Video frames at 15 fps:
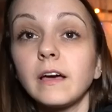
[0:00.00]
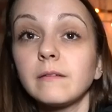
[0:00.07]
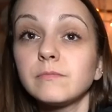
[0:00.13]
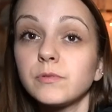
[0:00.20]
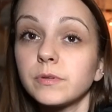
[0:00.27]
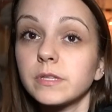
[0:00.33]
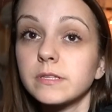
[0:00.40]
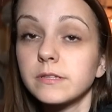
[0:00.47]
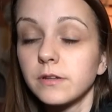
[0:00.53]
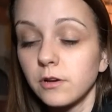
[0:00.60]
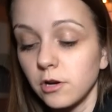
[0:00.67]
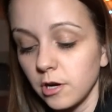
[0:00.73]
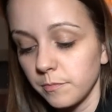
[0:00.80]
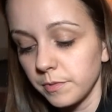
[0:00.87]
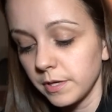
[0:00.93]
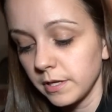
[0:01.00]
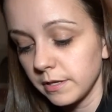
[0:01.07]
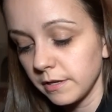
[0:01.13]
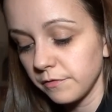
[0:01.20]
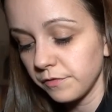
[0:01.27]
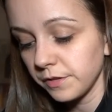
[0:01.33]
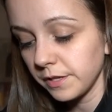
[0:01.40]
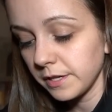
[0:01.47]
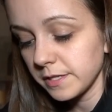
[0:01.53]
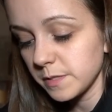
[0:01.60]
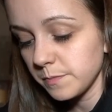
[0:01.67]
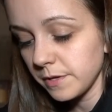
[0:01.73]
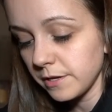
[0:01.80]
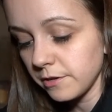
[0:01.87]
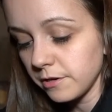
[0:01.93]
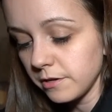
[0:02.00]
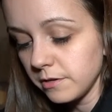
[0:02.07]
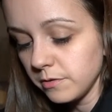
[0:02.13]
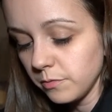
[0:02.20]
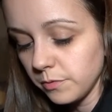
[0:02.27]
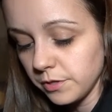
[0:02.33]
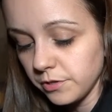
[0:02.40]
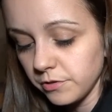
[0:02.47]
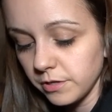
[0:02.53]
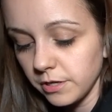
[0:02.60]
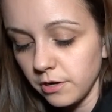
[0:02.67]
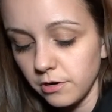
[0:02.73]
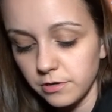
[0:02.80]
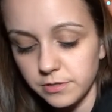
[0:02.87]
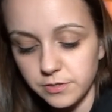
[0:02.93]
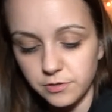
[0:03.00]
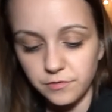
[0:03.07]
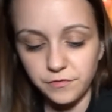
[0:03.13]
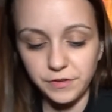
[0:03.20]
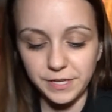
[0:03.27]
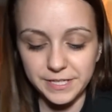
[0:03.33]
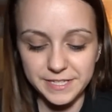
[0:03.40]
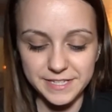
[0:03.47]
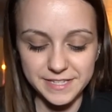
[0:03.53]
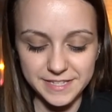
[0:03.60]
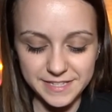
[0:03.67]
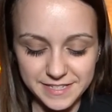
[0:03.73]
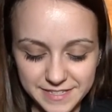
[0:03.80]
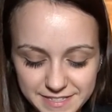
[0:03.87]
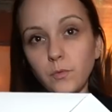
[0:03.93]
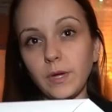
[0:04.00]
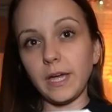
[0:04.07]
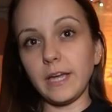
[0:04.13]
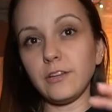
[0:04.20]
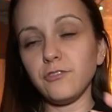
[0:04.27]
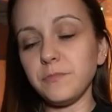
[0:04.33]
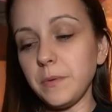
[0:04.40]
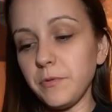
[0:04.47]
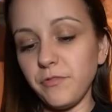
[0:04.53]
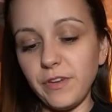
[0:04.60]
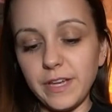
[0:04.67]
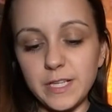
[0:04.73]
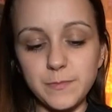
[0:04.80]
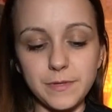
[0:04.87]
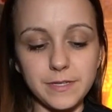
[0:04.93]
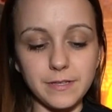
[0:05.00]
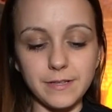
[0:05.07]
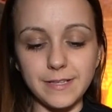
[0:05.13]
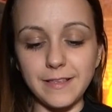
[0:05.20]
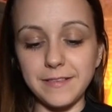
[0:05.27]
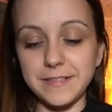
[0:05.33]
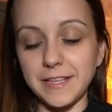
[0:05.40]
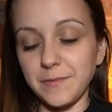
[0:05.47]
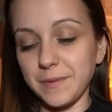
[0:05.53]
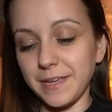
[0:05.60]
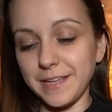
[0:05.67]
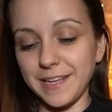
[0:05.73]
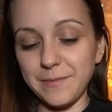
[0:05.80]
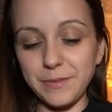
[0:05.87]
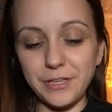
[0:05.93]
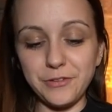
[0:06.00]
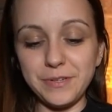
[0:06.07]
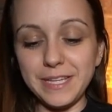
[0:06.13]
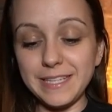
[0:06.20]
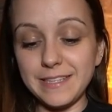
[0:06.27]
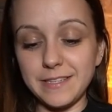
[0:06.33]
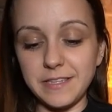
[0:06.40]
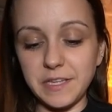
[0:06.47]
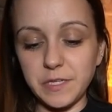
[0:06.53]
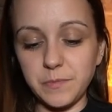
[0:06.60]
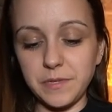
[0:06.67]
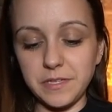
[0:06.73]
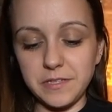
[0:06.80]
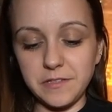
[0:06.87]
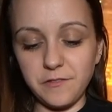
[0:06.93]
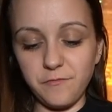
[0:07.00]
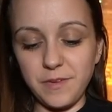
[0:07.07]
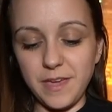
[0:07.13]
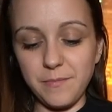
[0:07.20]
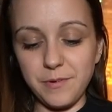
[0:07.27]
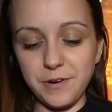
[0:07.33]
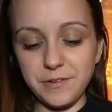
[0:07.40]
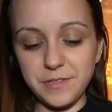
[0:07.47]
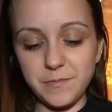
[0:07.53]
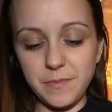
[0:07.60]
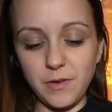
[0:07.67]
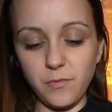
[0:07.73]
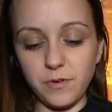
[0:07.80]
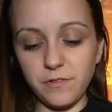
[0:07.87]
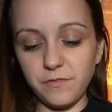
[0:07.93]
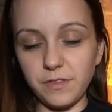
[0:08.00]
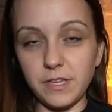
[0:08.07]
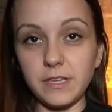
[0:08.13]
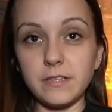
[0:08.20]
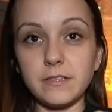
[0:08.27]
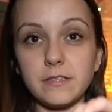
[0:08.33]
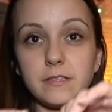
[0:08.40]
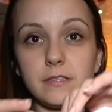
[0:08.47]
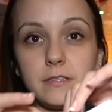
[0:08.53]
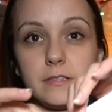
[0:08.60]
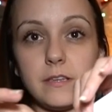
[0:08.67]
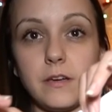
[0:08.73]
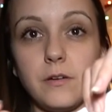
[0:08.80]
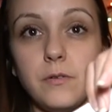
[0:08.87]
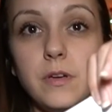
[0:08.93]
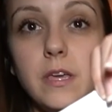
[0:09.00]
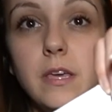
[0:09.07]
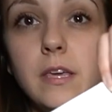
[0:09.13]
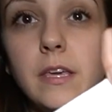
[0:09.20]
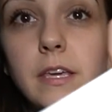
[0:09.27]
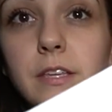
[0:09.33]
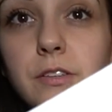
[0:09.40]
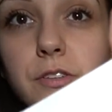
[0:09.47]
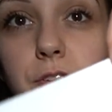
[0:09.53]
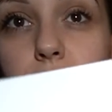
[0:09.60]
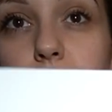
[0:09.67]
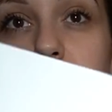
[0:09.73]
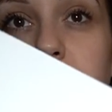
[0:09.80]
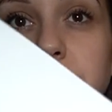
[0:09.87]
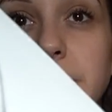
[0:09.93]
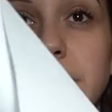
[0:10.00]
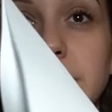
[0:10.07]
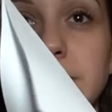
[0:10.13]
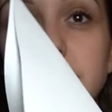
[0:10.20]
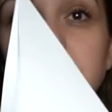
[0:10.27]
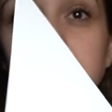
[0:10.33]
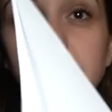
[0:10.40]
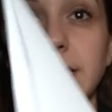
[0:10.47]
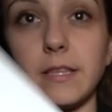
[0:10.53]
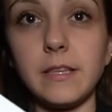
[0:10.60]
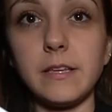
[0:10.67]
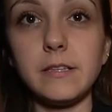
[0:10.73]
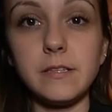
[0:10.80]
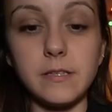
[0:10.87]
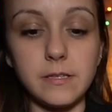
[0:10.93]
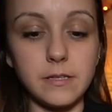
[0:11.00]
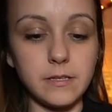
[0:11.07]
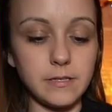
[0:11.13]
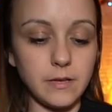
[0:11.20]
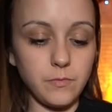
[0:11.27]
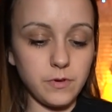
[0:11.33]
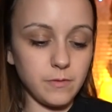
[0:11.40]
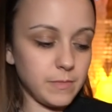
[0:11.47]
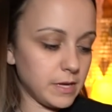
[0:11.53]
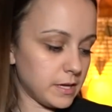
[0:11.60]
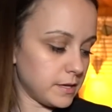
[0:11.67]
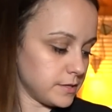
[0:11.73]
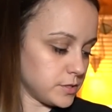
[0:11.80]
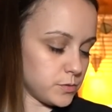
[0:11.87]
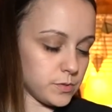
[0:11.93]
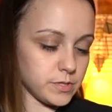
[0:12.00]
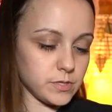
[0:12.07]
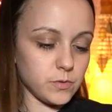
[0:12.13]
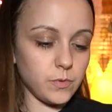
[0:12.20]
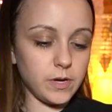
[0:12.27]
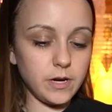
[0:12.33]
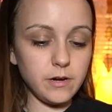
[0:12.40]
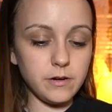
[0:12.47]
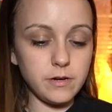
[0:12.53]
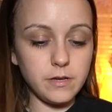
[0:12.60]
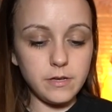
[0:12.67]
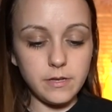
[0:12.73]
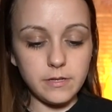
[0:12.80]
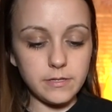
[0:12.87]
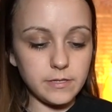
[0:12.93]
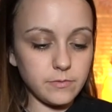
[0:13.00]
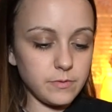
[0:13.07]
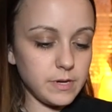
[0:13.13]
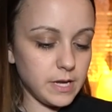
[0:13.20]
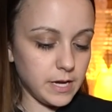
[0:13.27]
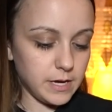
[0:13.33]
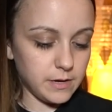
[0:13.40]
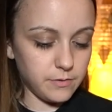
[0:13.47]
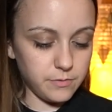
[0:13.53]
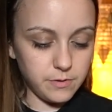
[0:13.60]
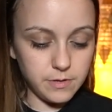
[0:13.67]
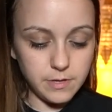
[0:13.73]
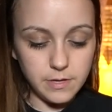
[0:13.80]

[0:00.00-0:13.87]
I'm doing this on a carpet and I feel like it's better when you're on a hard surface. Wait, I don't remember if I explicitly said this at the beginning, but you need 6 pieces of paper to make one of these. So each piece looks like this because I want to make it into a square. So now